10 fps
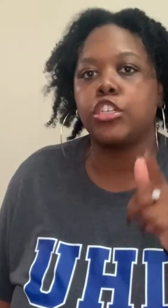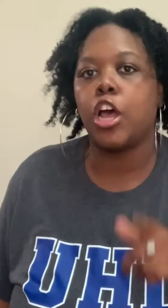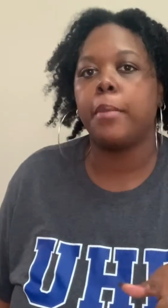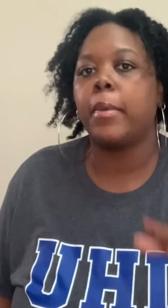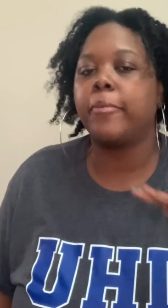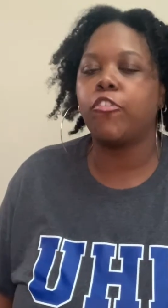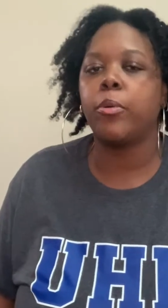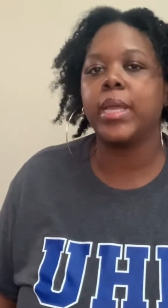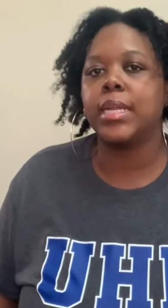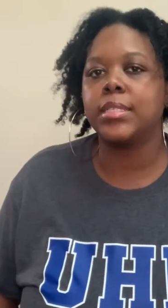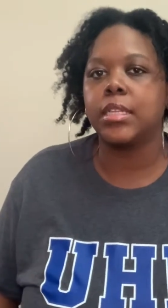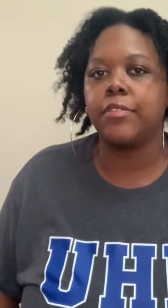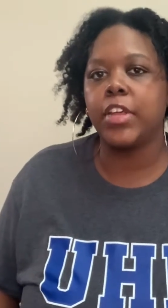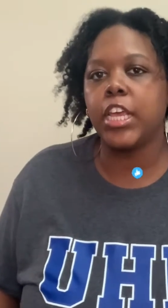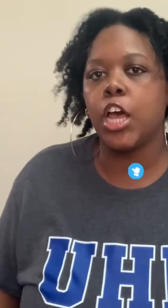y'all, but before we get into the
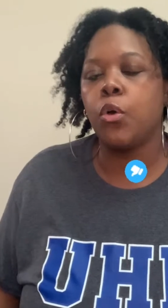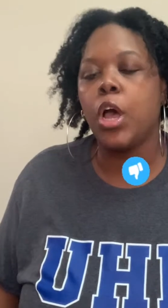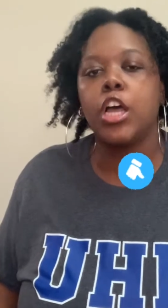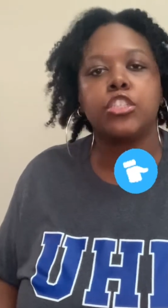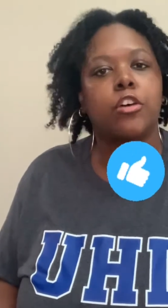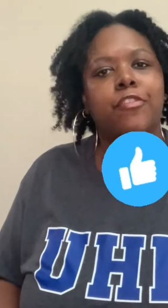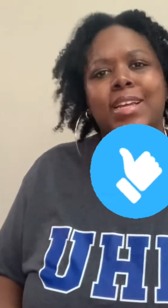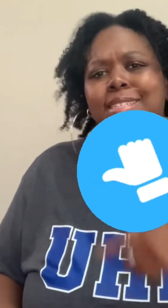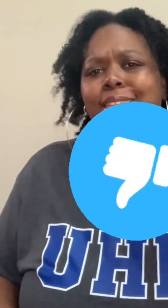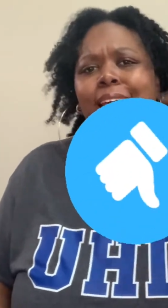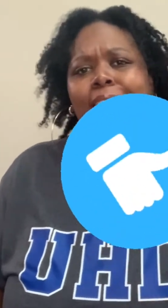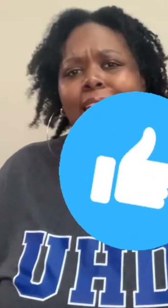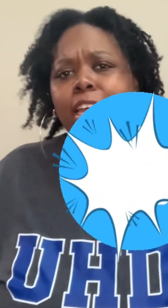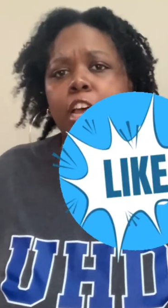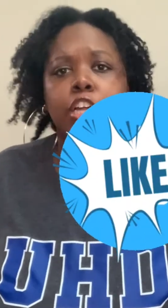video, don't forget to
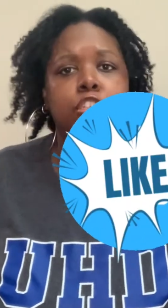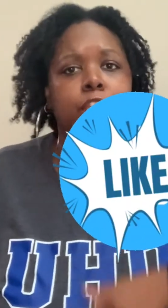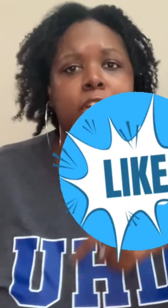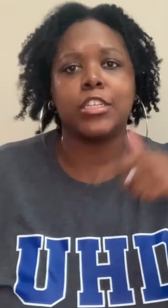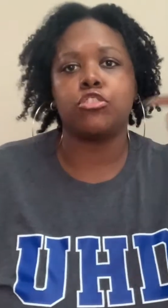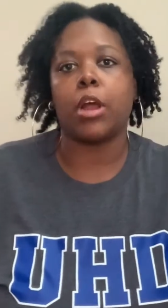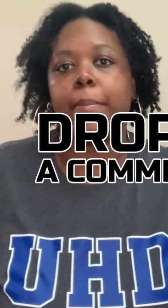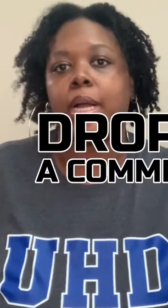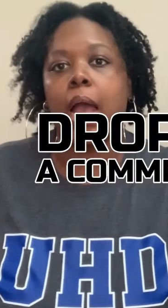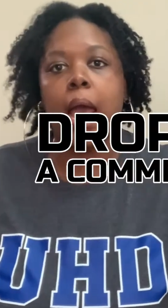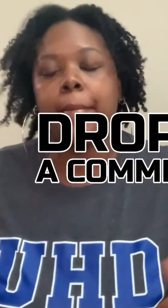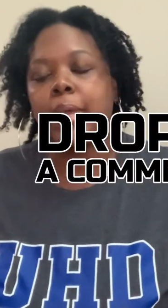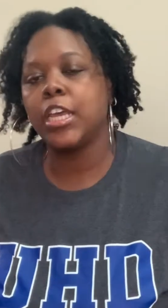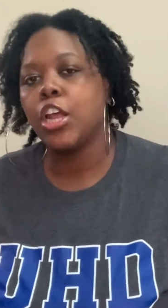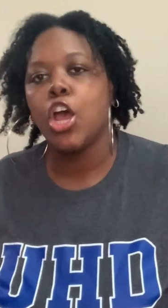like. Don't forget to drop a
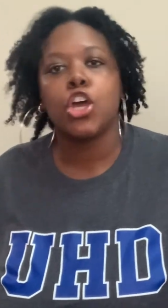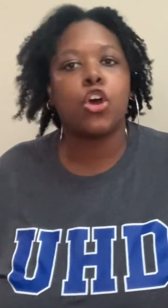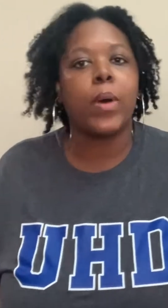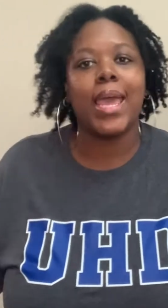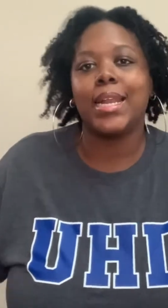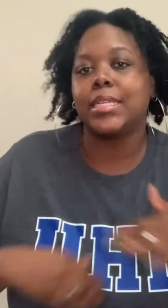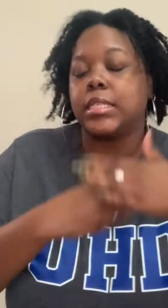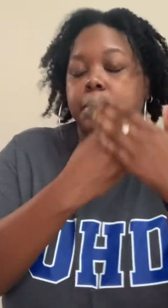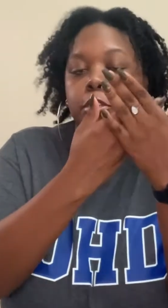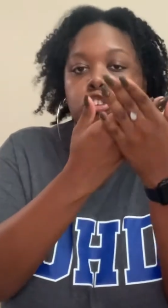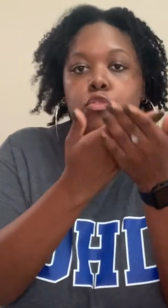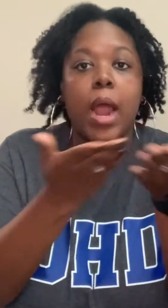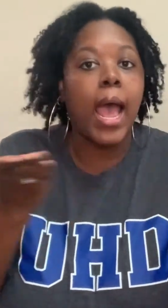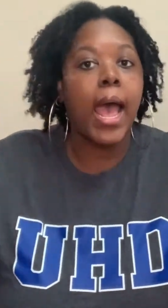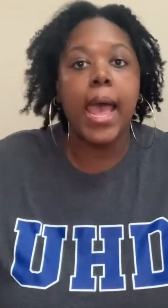comment. Go ahead and
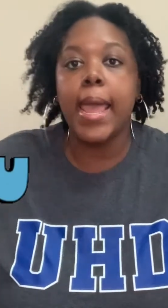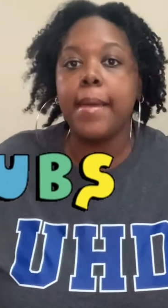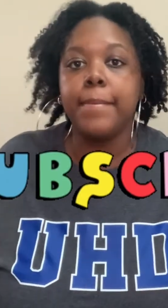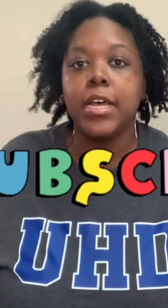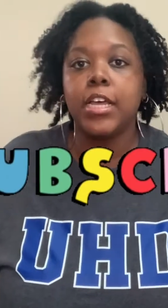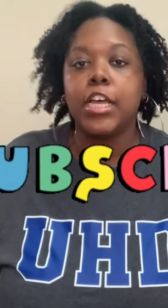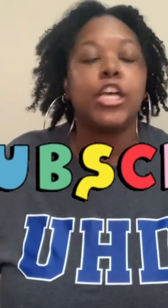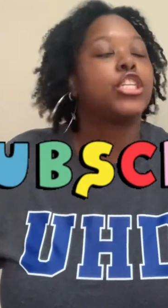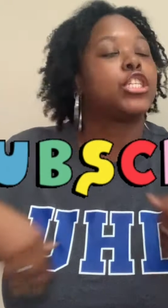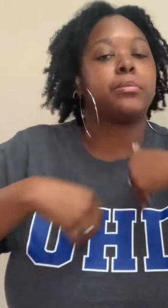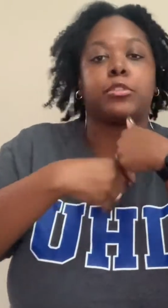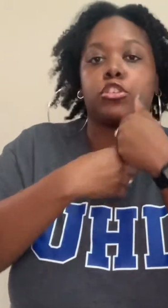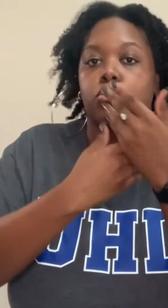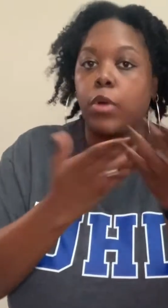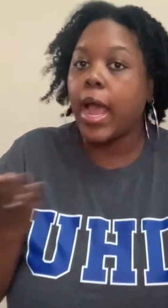subscribe.
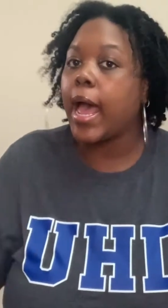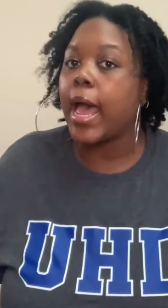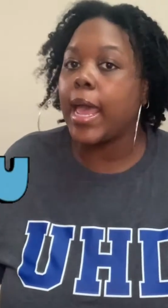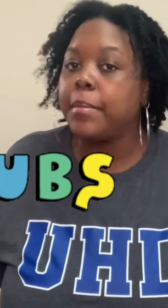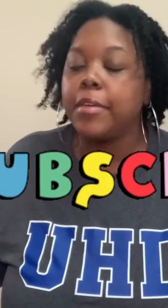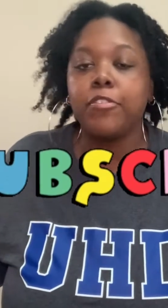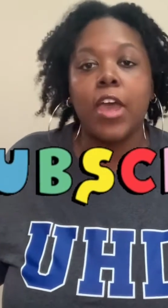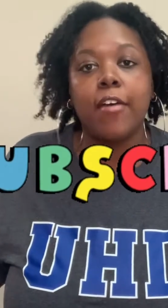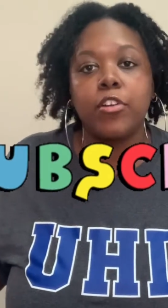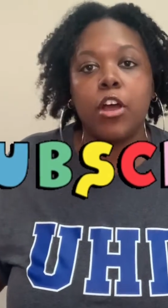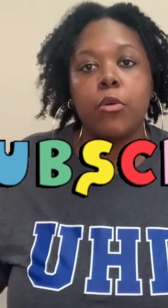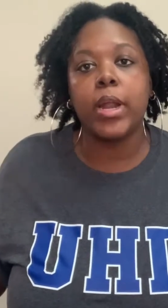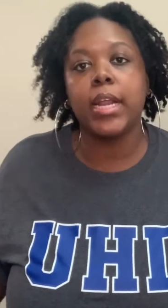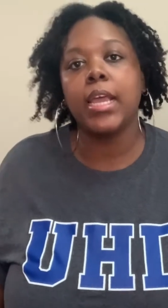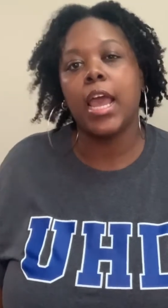Subscribe if you haven't
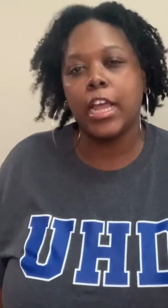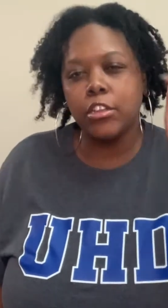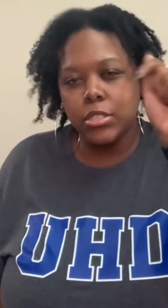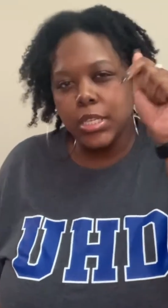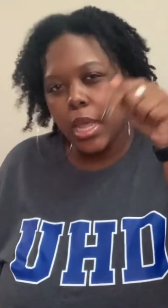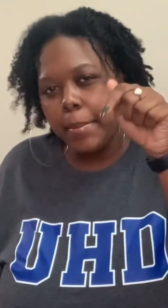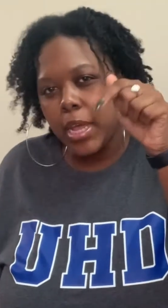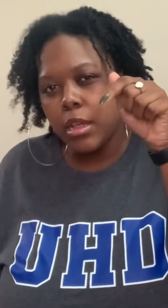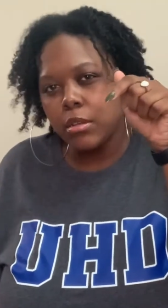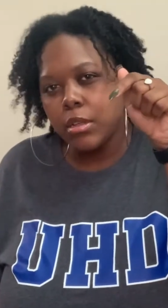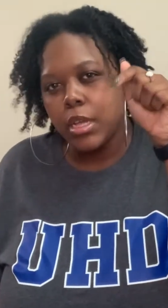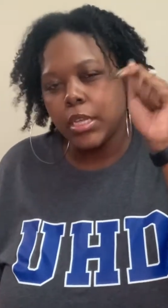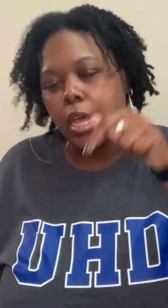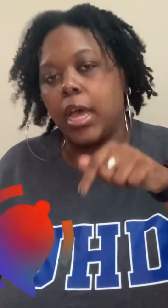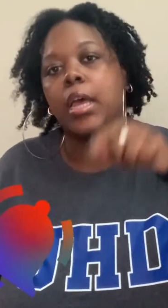already. And you see that bell? Yeah.